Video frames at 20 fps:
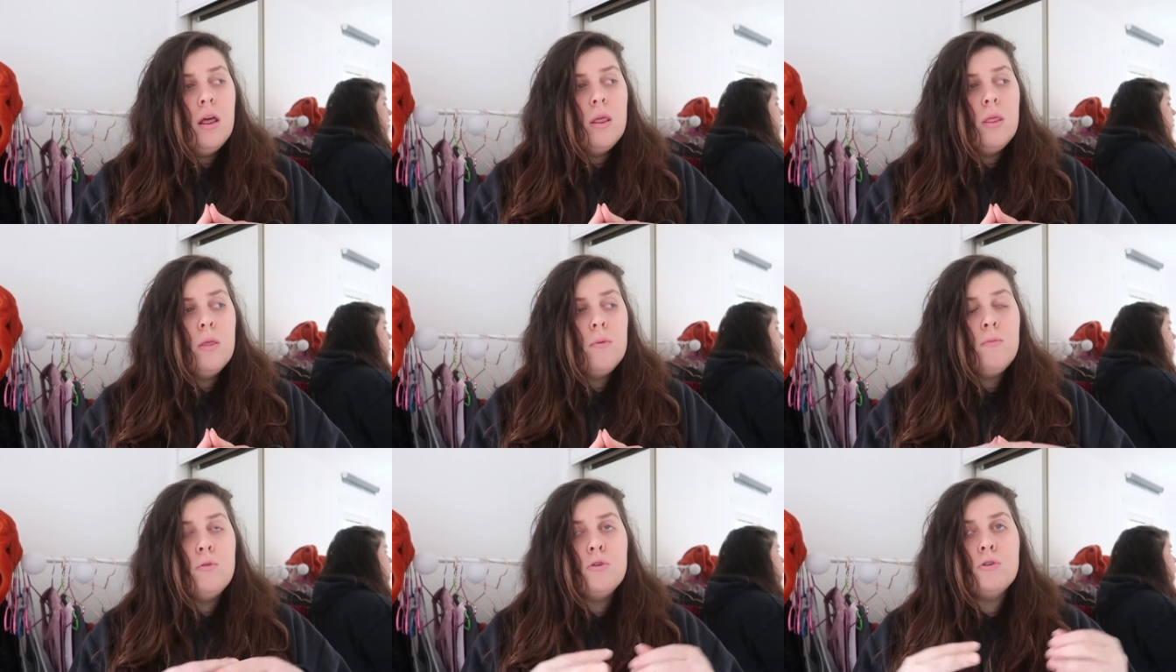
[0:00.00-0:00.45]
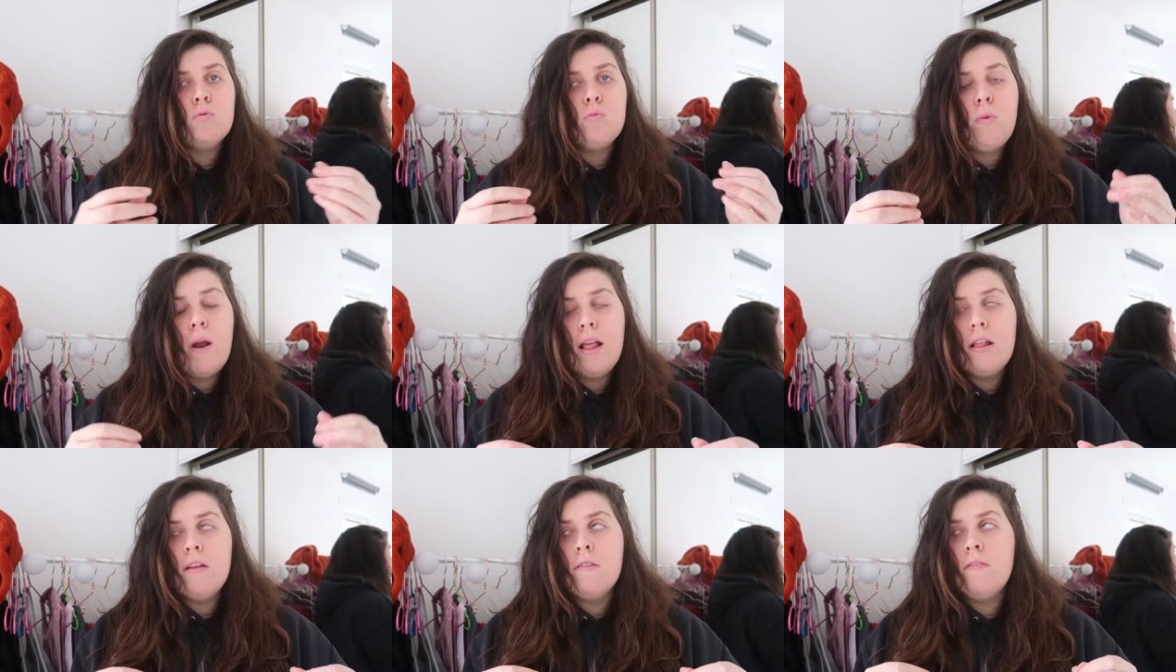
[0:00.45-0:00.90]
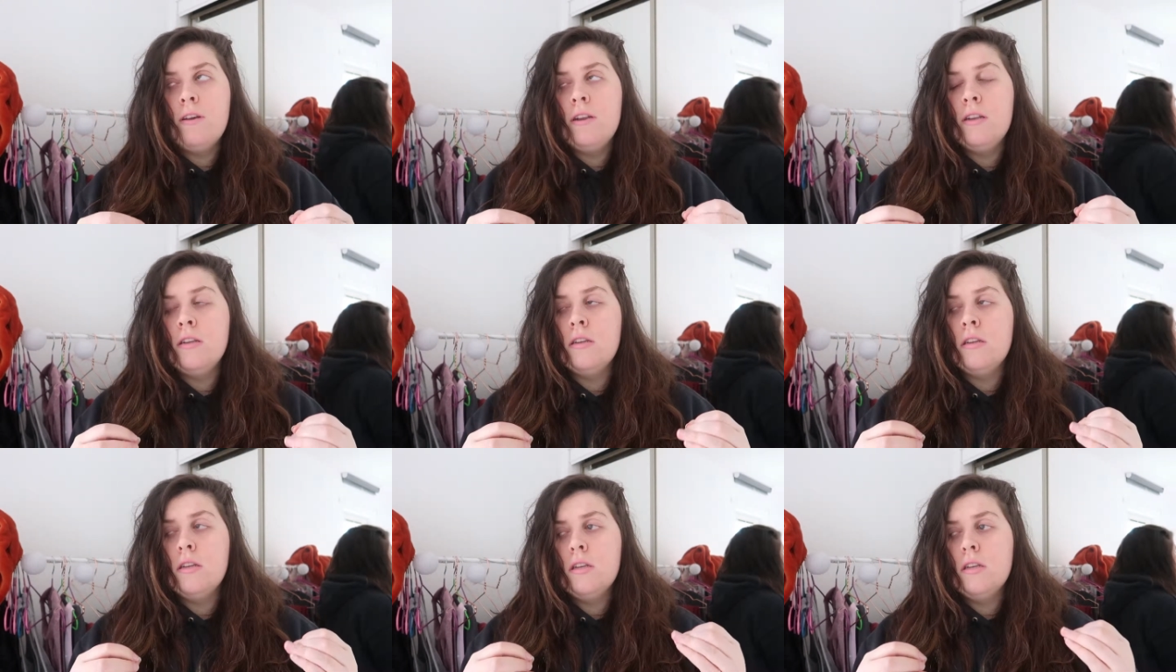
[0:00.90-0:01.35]
the most
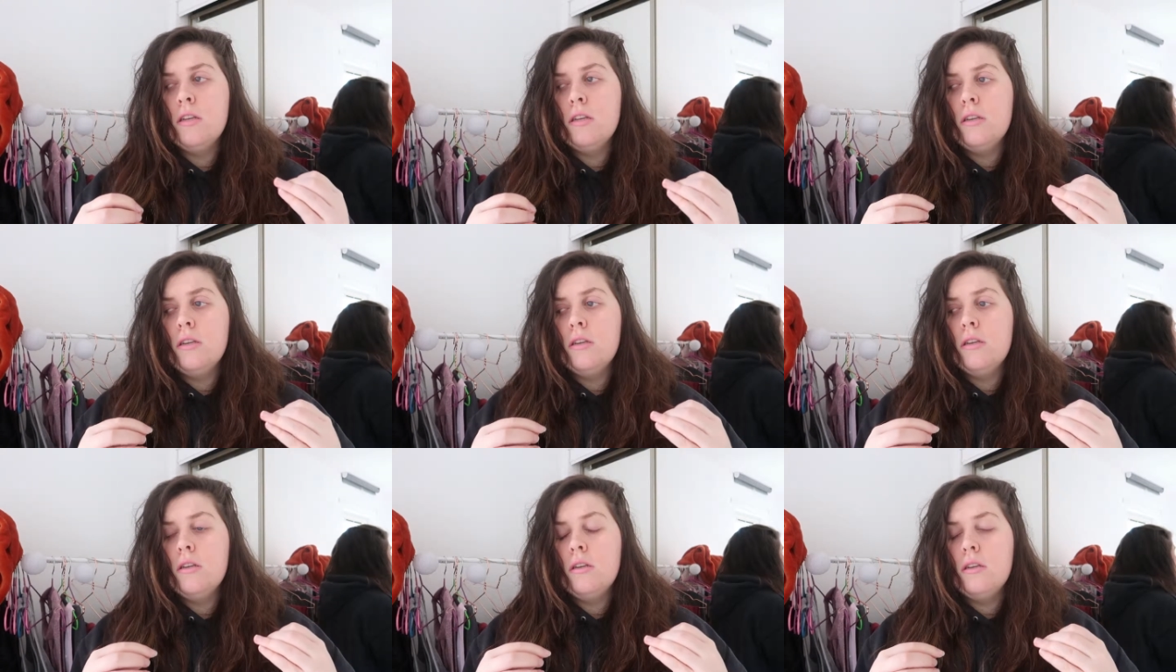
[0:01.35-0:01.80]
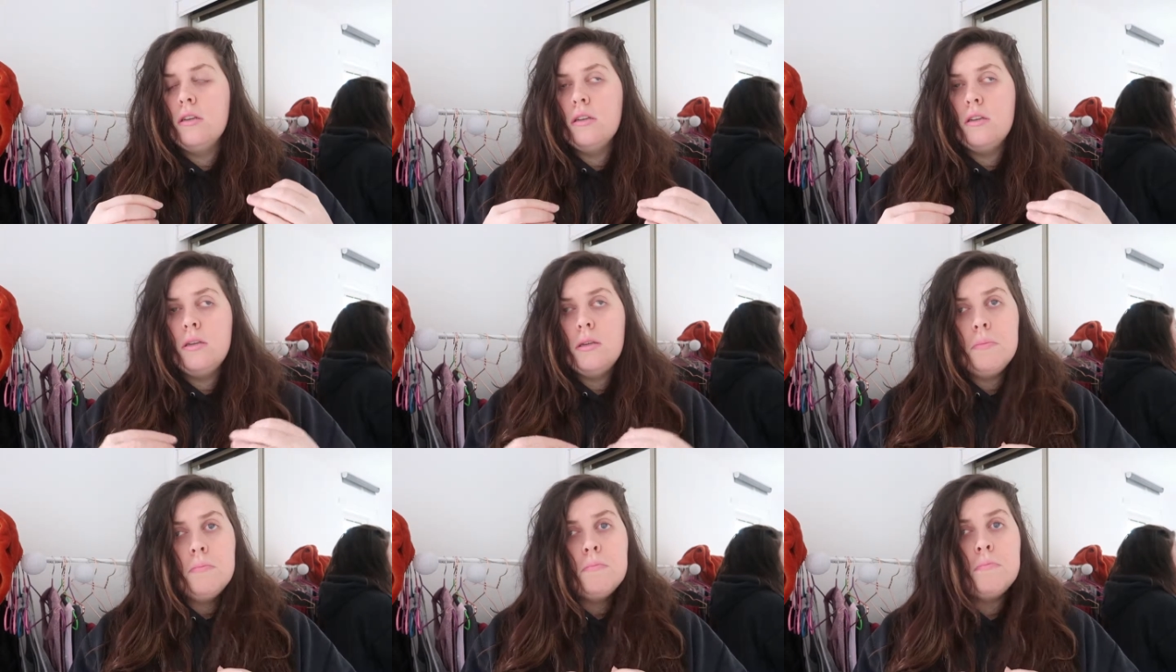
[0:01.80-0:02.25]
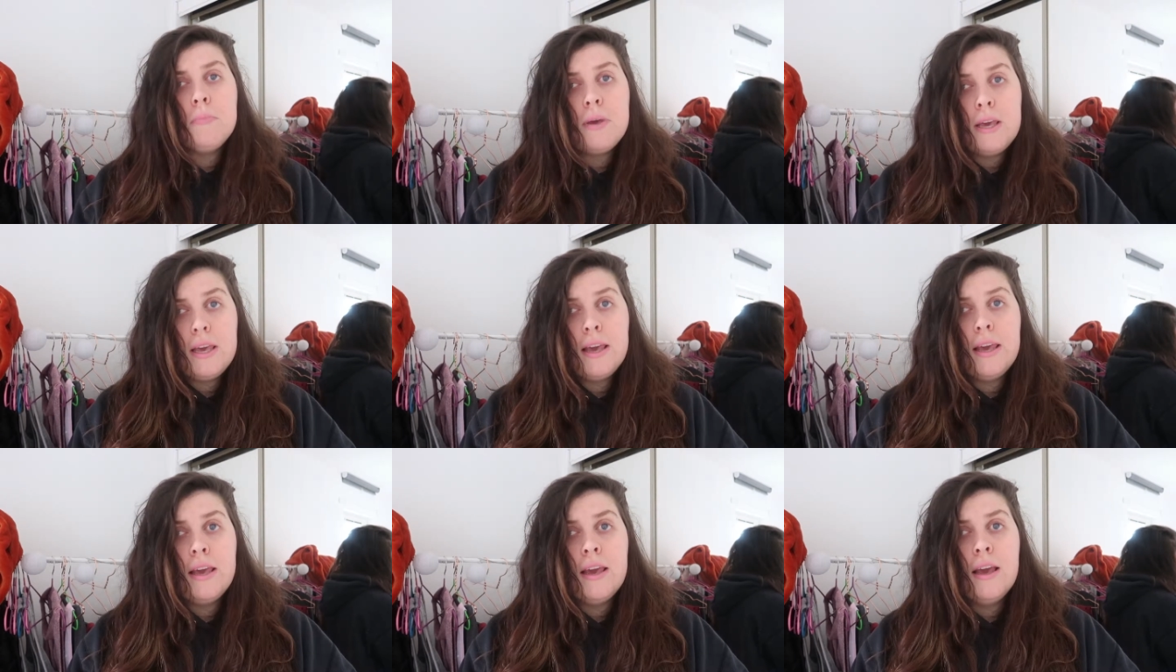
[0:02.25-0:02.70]
relevant to
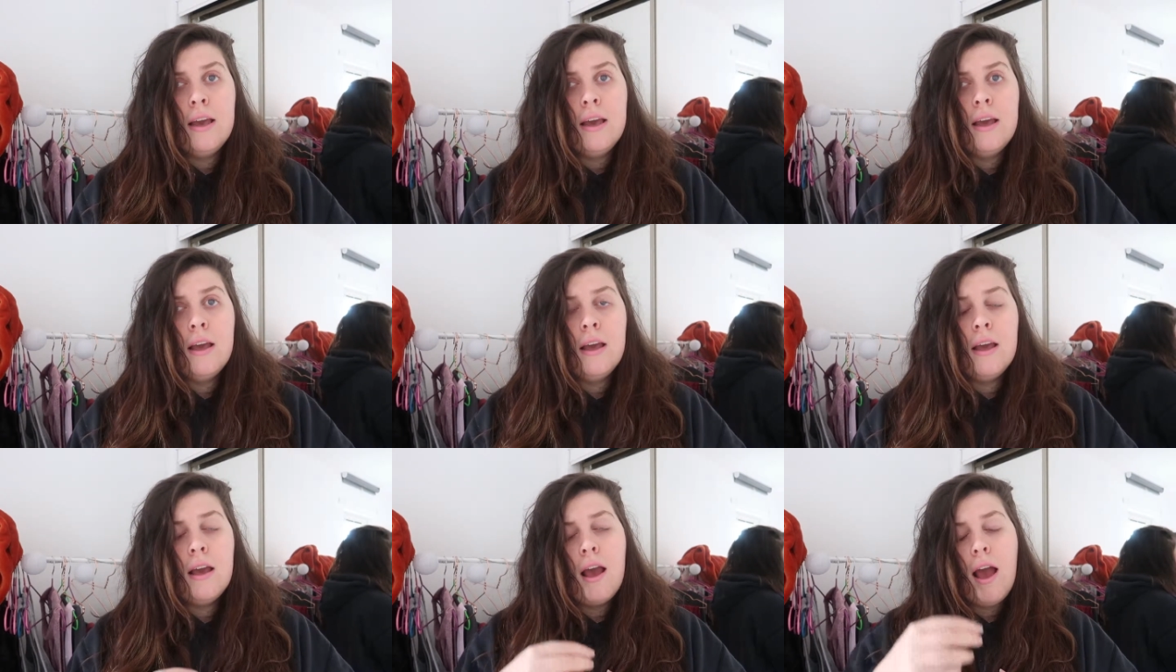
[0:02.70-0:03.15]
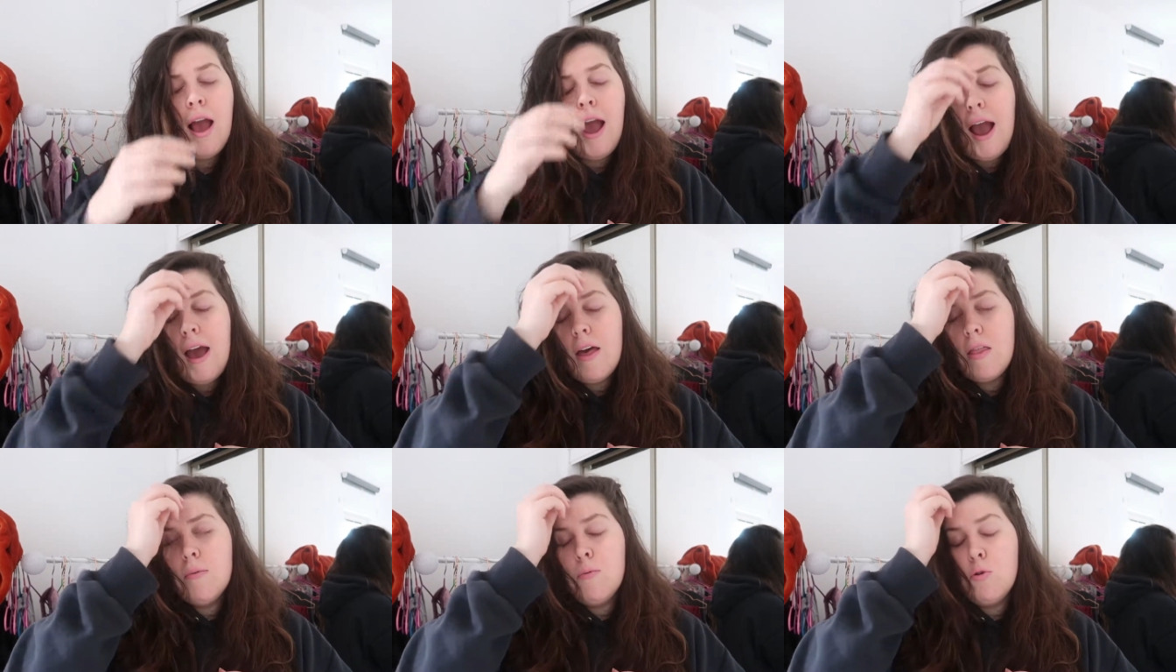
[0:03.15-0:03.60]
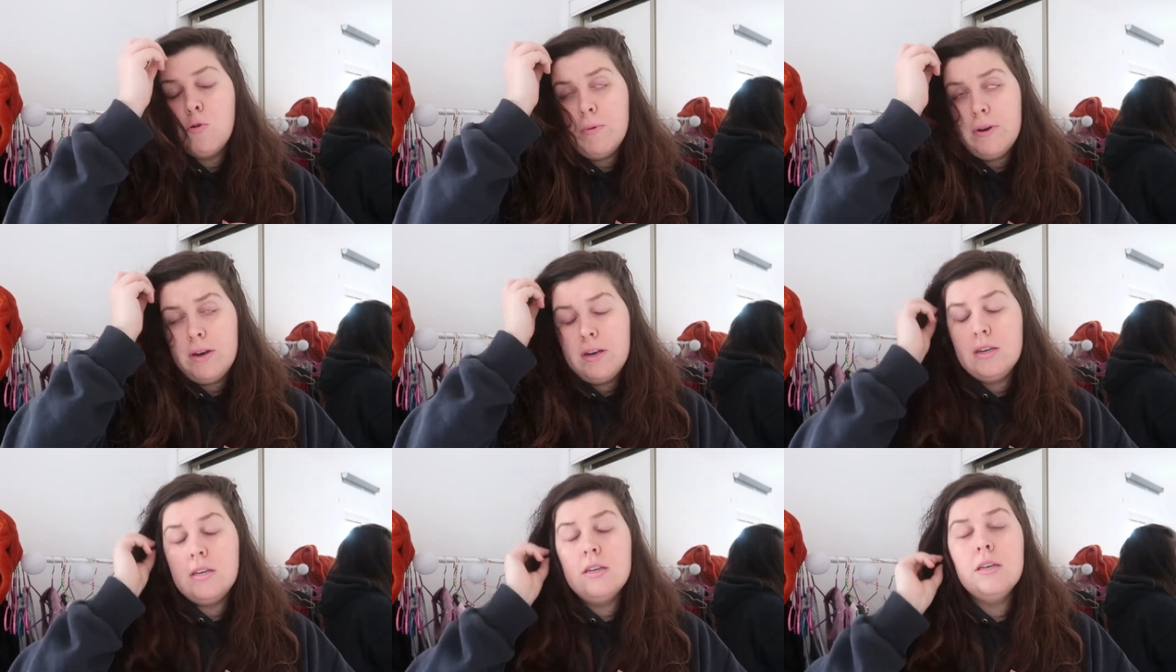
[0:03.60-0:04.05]
me at the
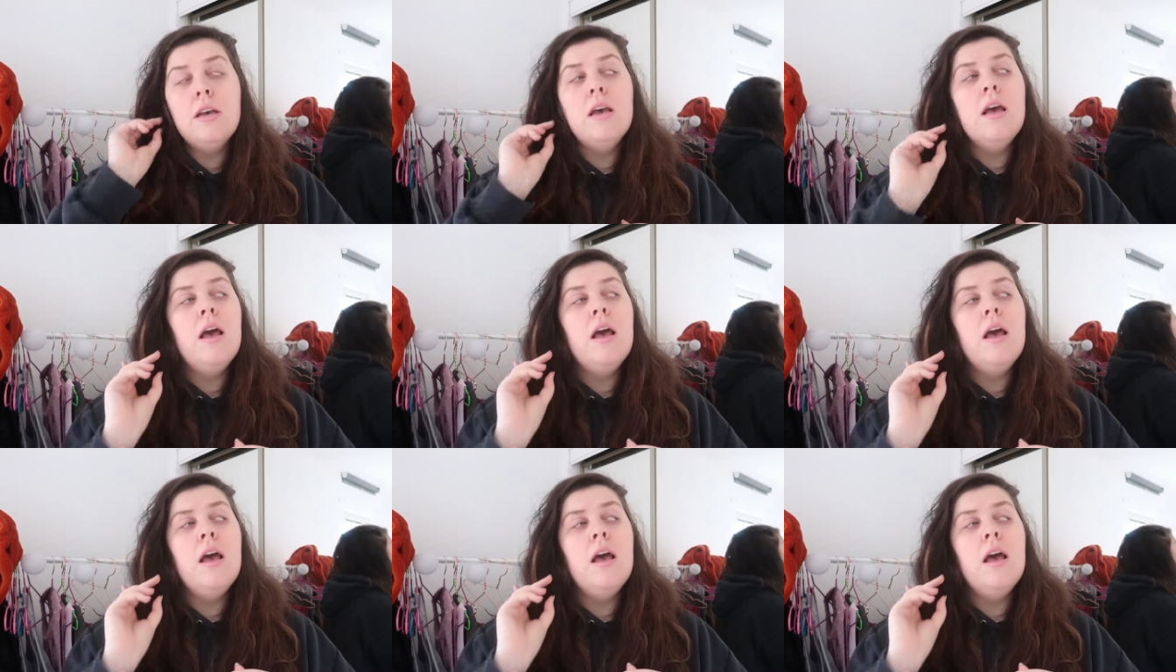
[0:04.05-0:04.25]
moment.